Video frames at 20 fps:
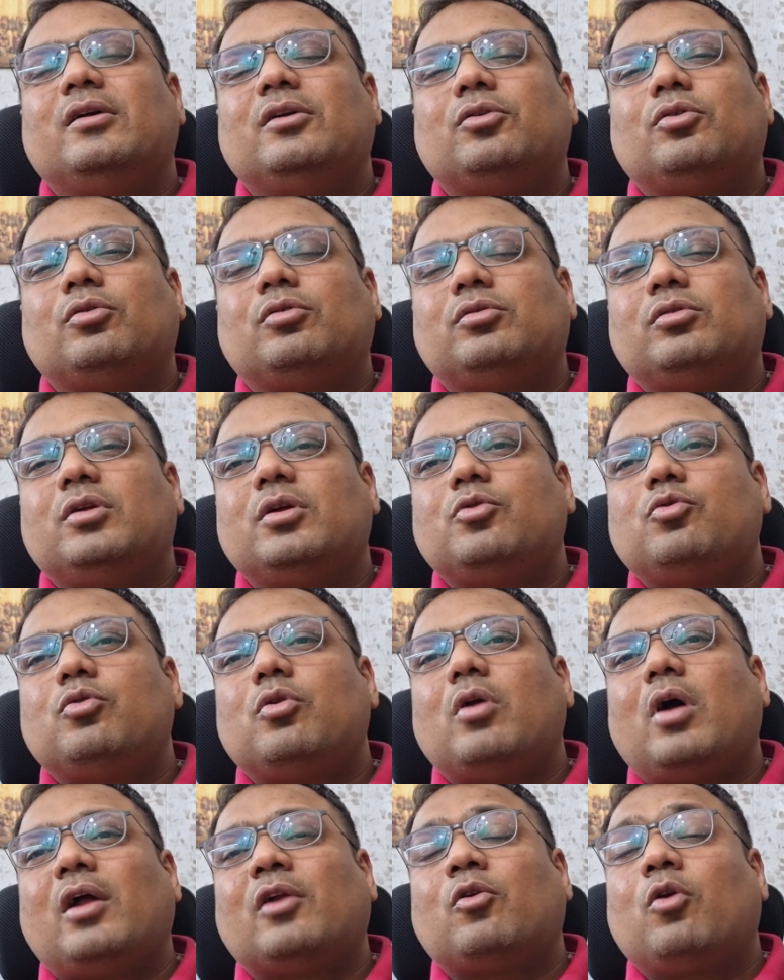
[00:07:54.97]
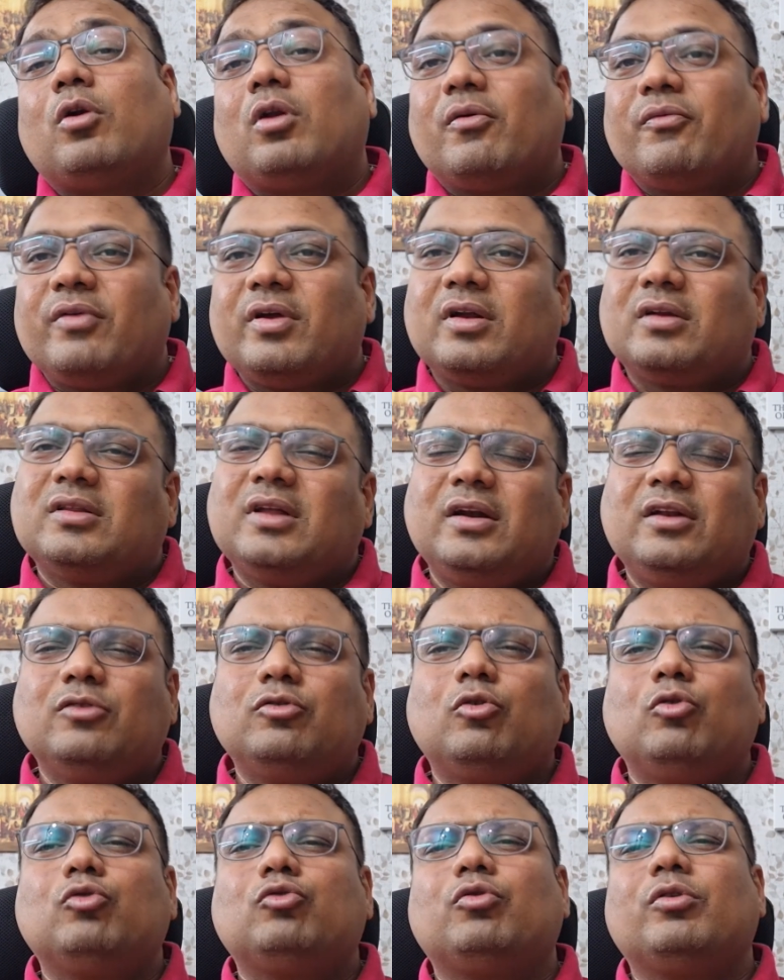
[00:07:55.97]
So they are not aware. That
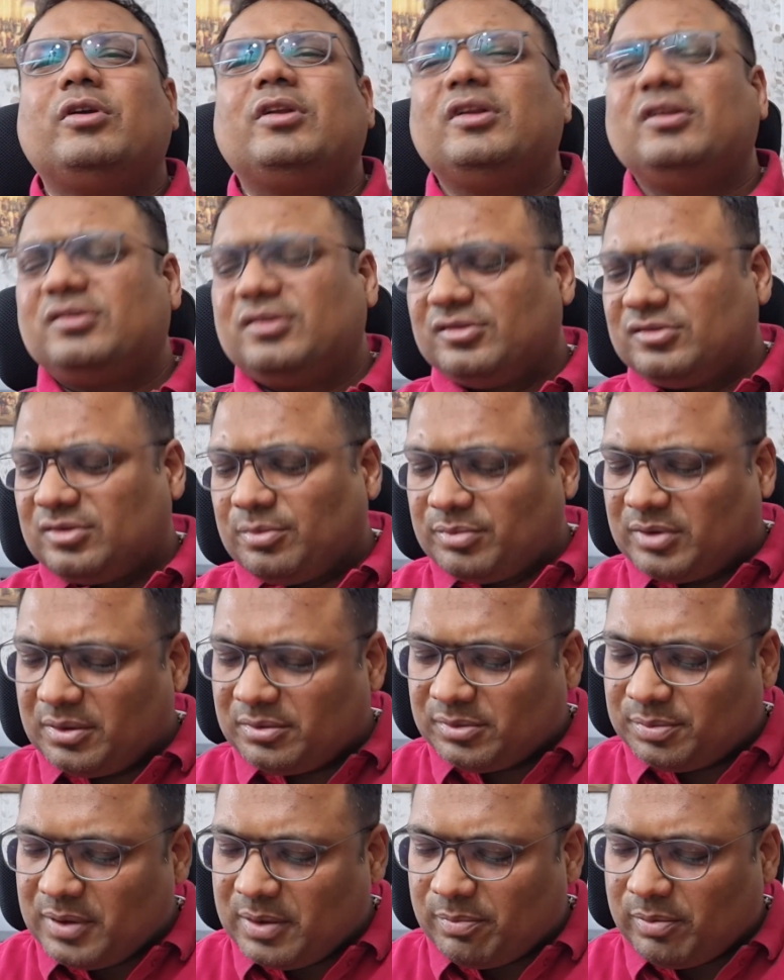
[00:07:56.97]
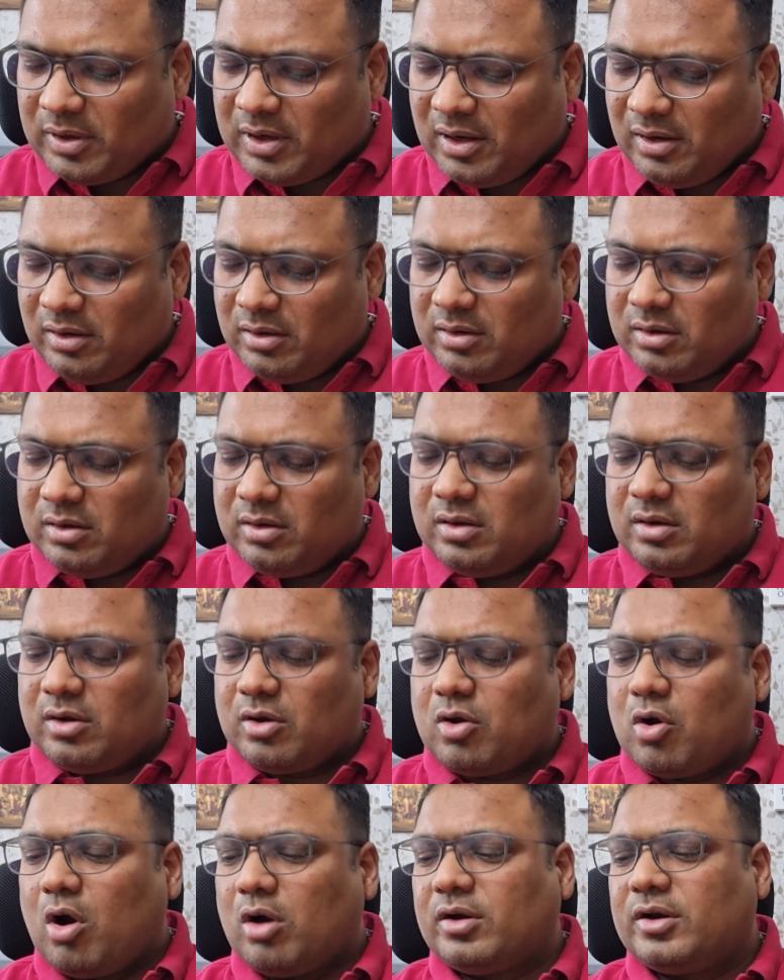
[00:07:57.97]
is also a reason sometimes people are
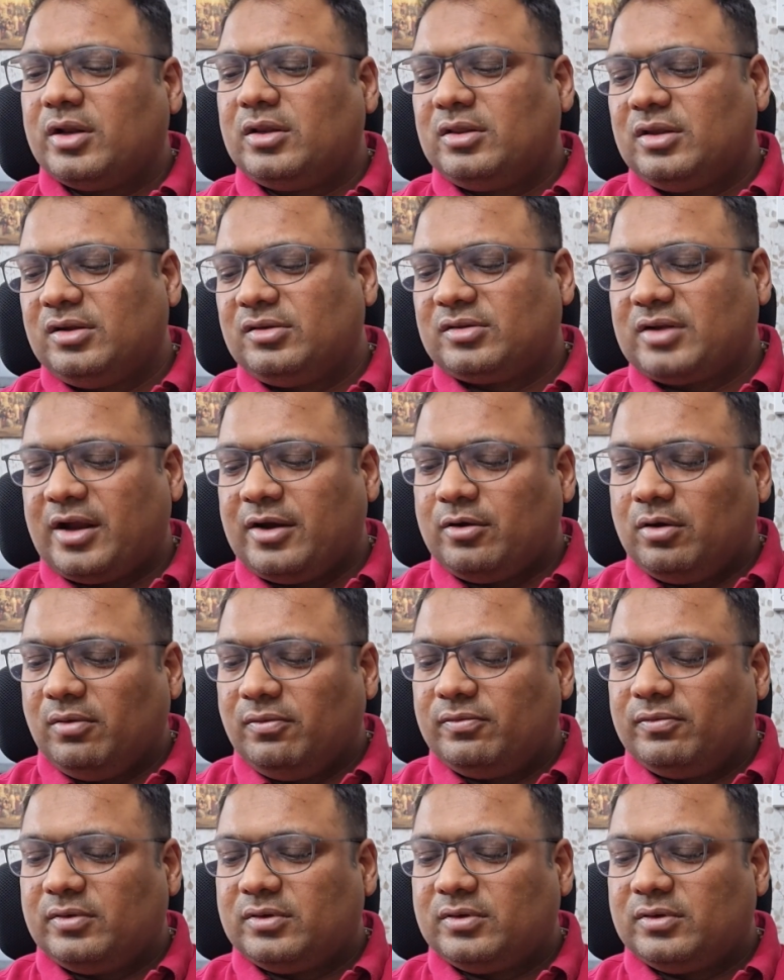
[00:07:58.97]
caught in these kind of